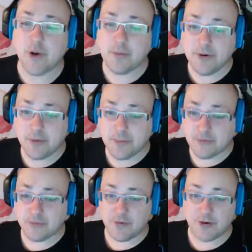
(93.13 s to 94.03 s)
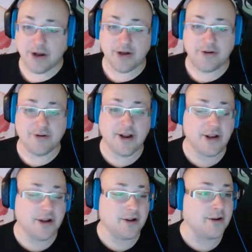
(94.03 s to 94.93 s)
probably don't make for very
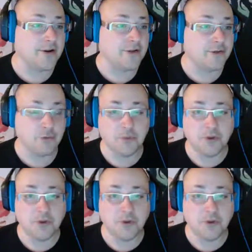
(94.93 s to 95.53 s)
entertaining, consumable